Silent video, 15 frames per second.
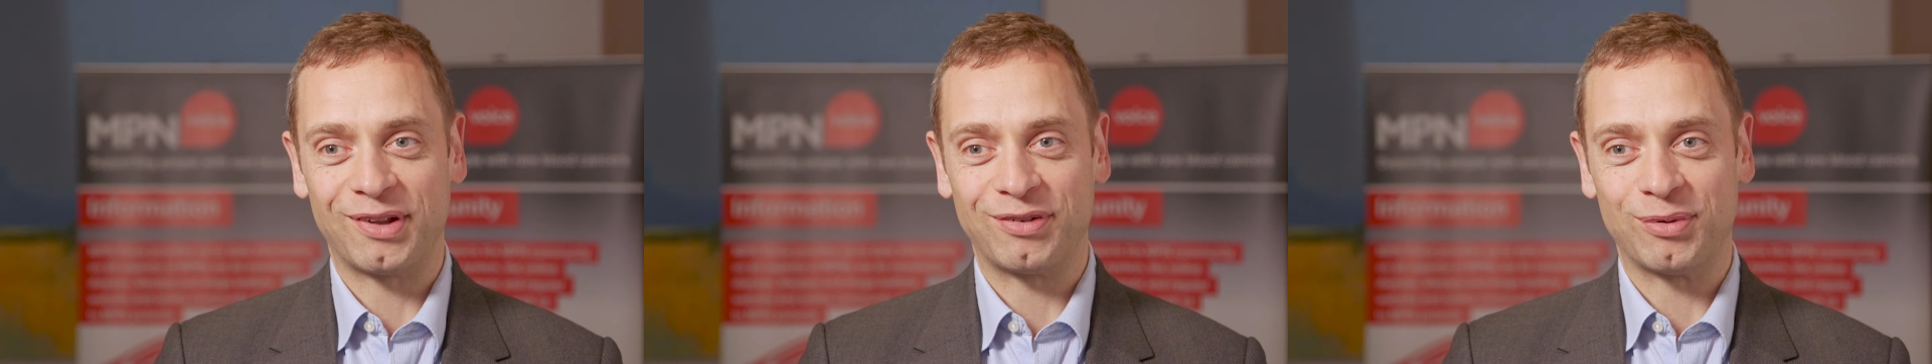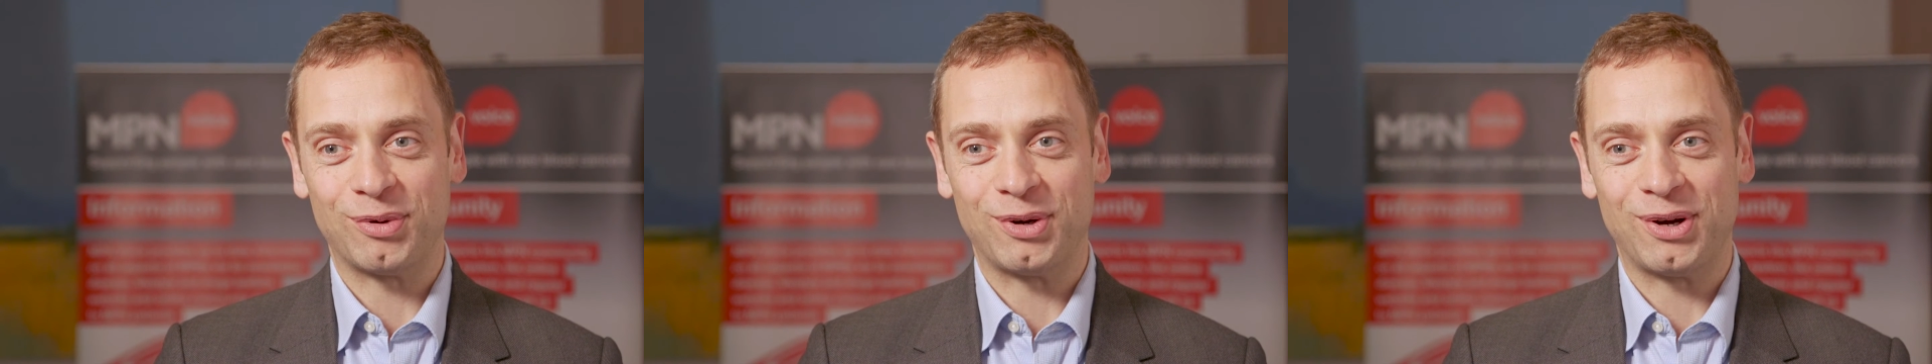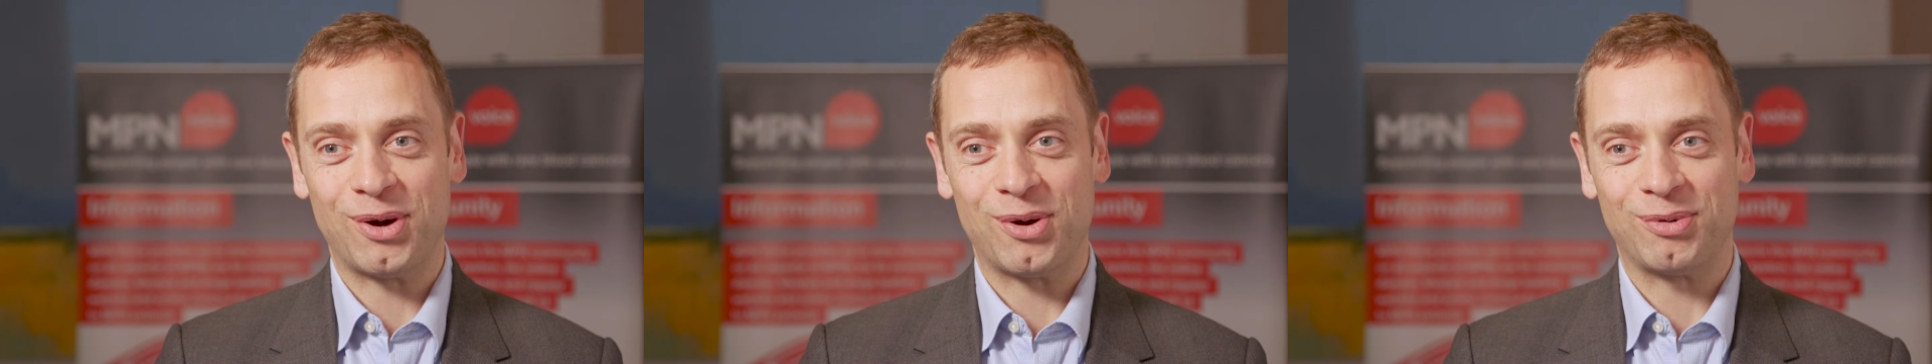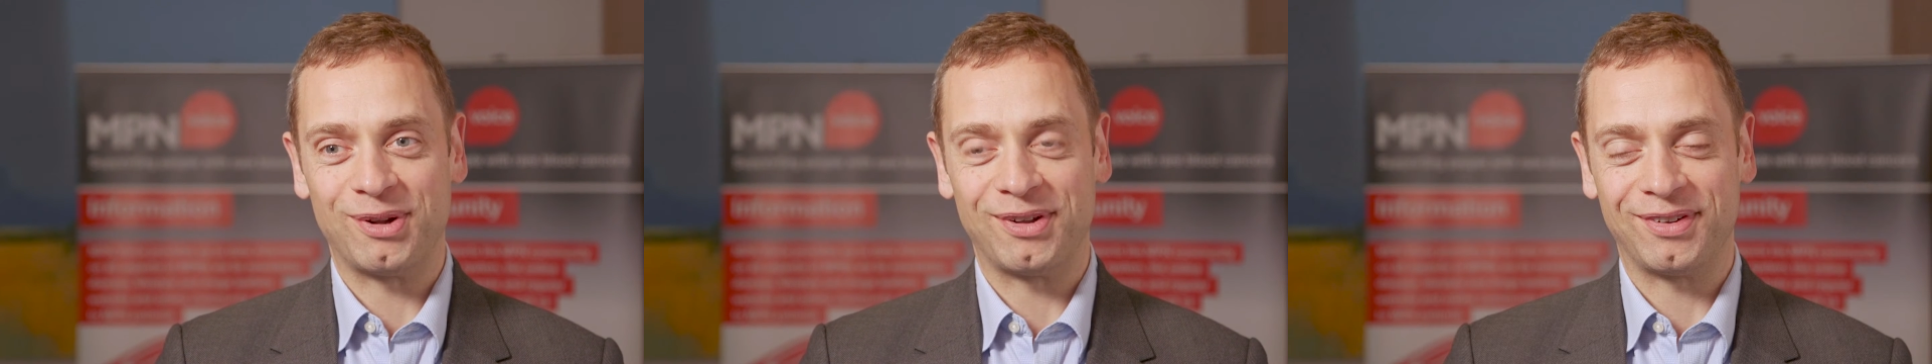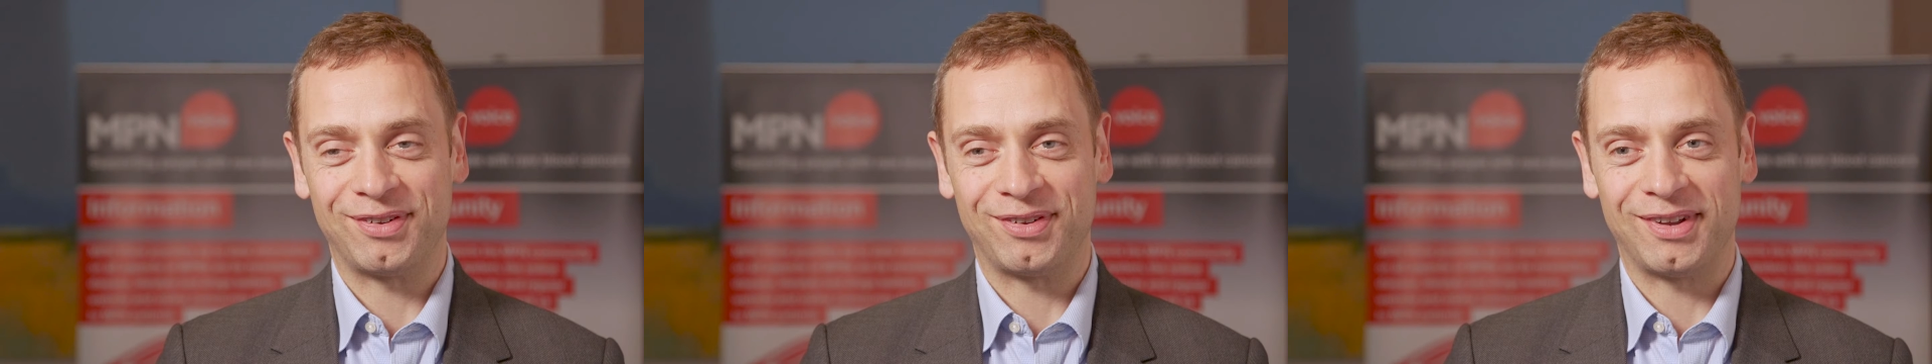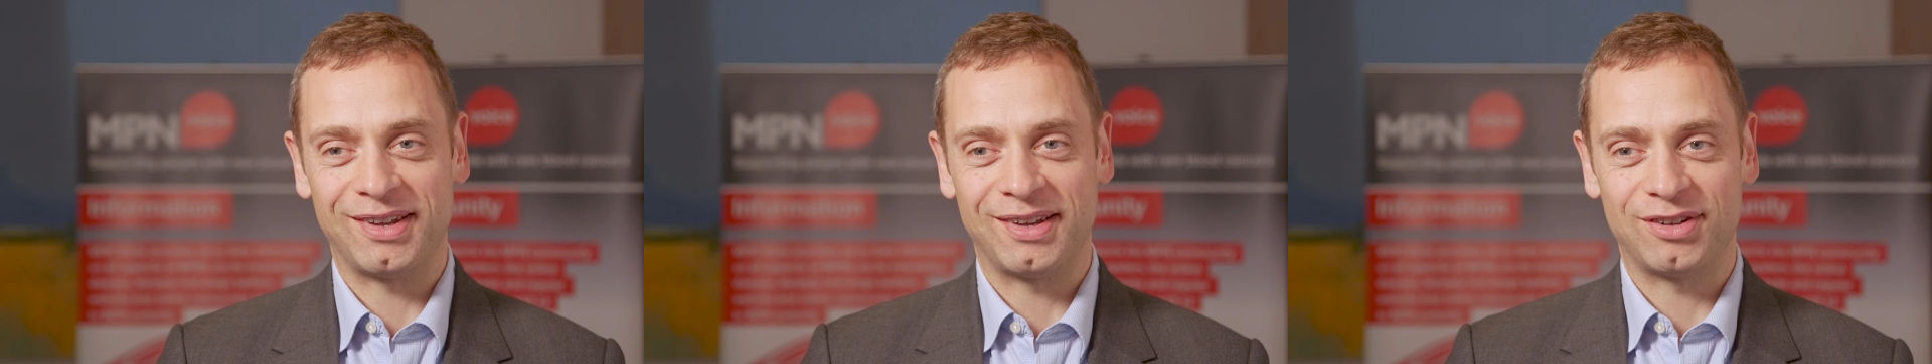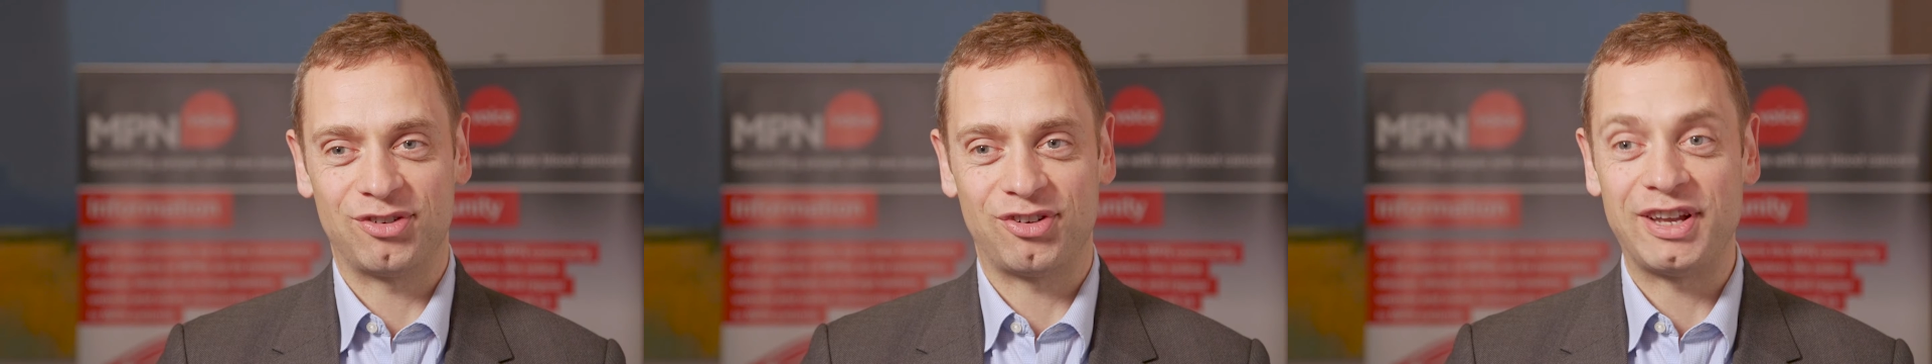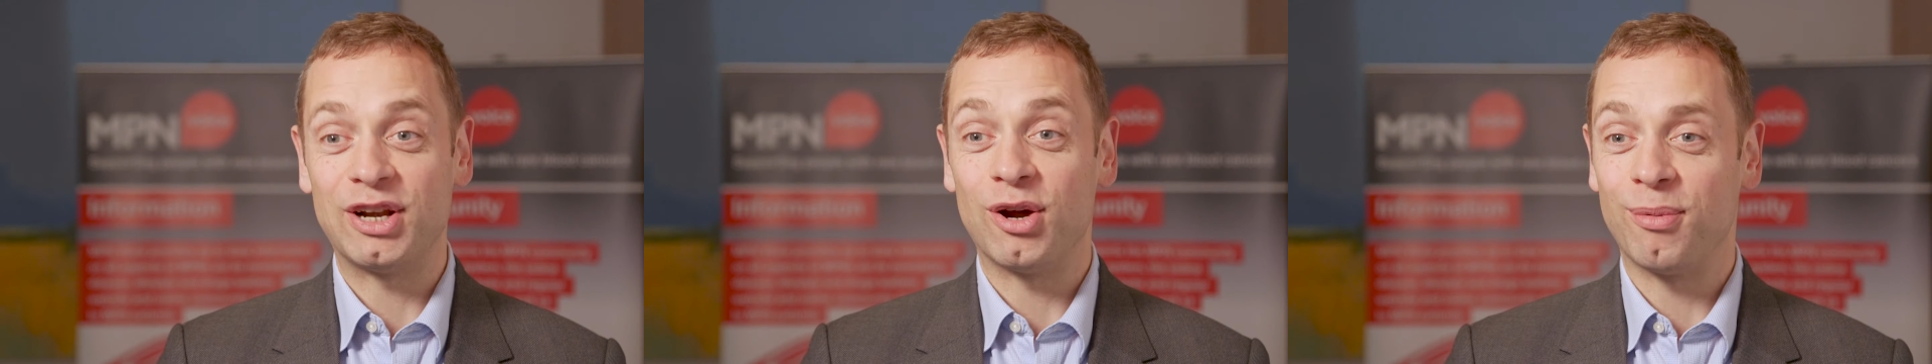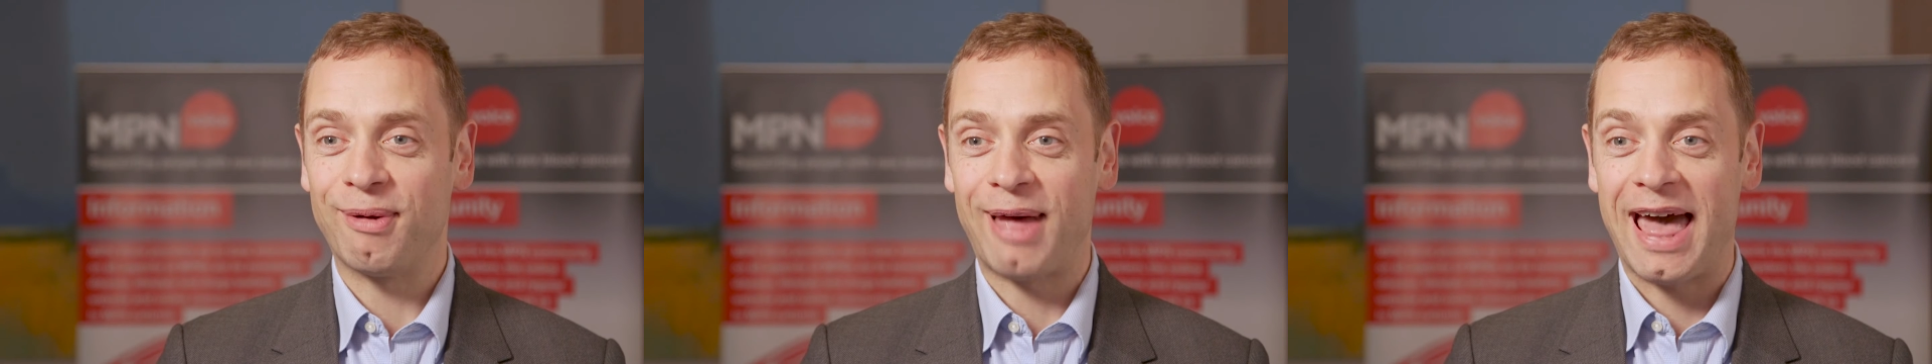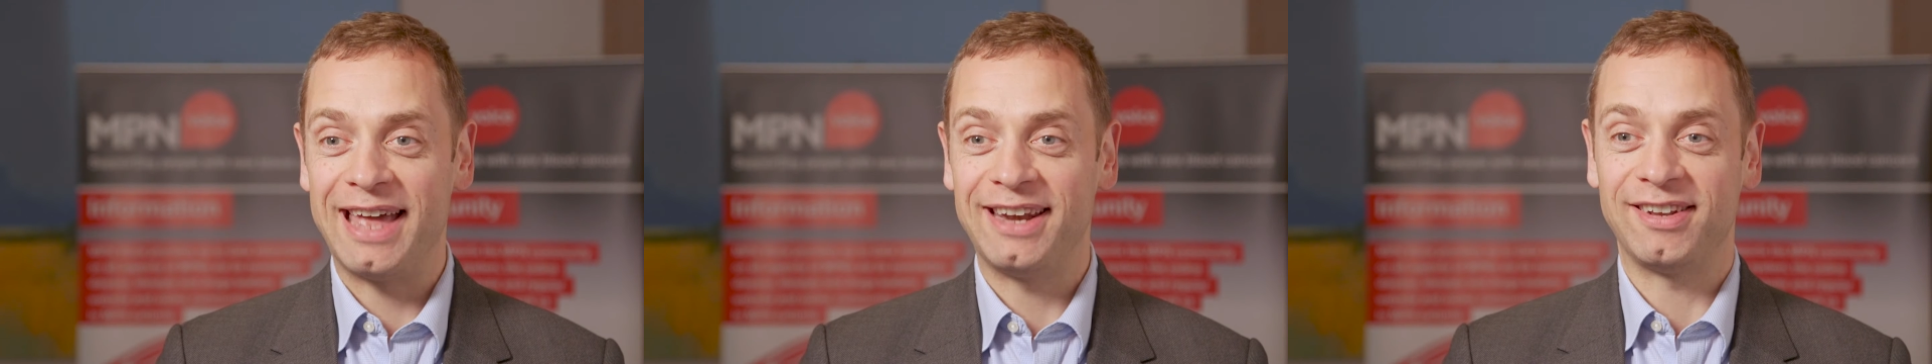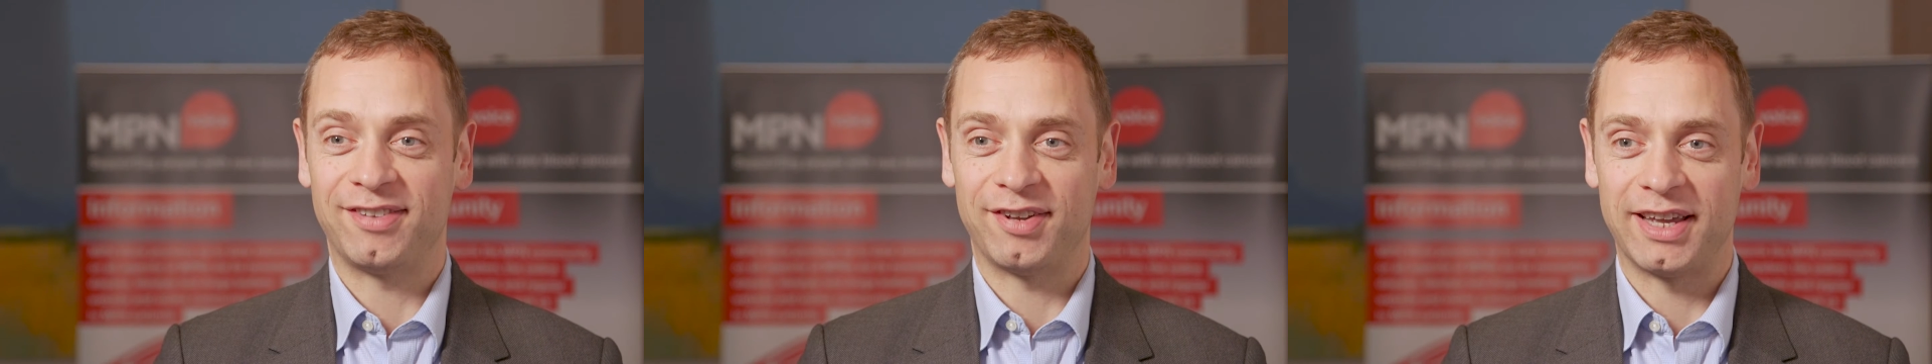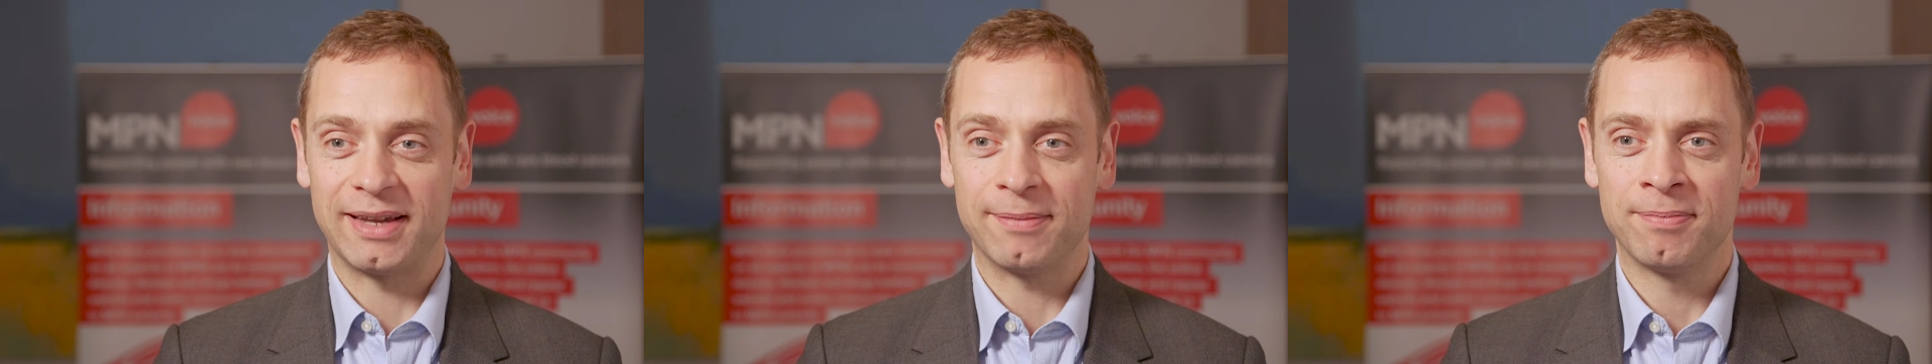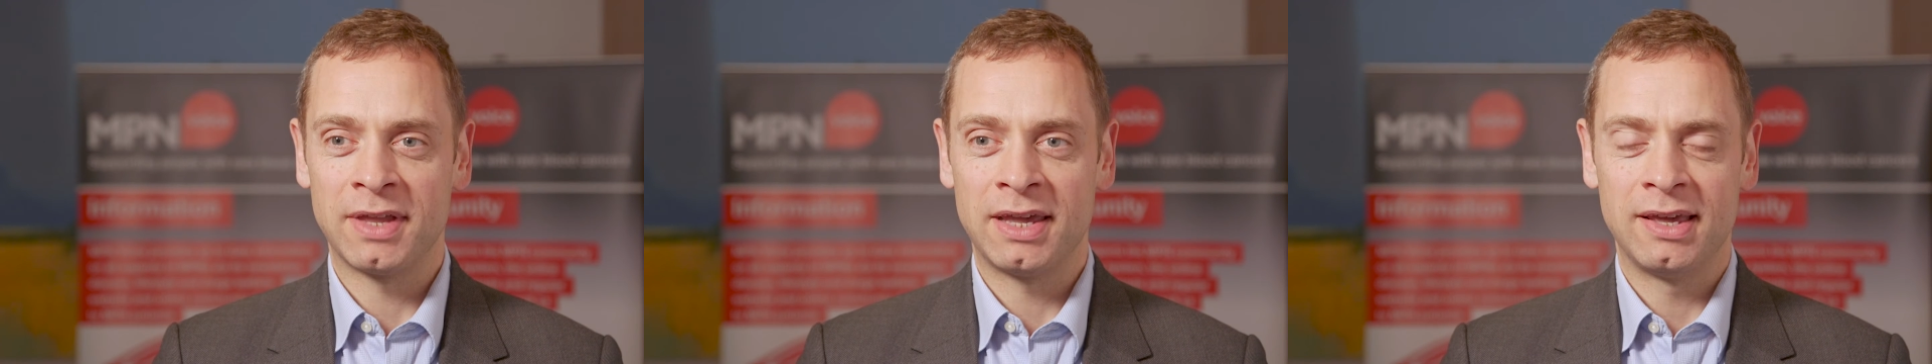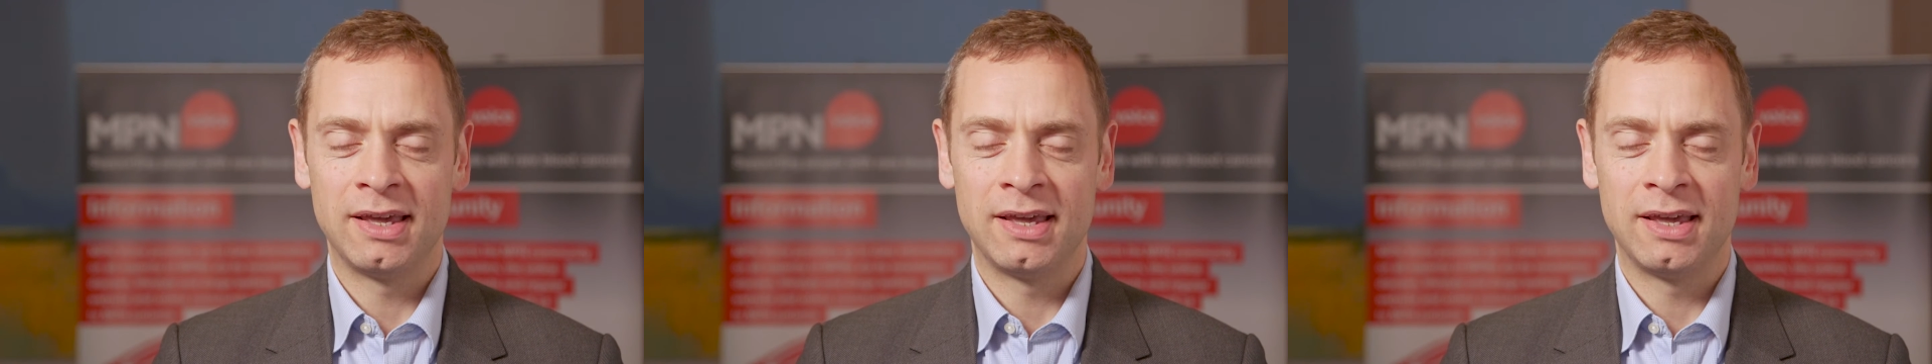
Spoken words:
as it were, known as genome editing.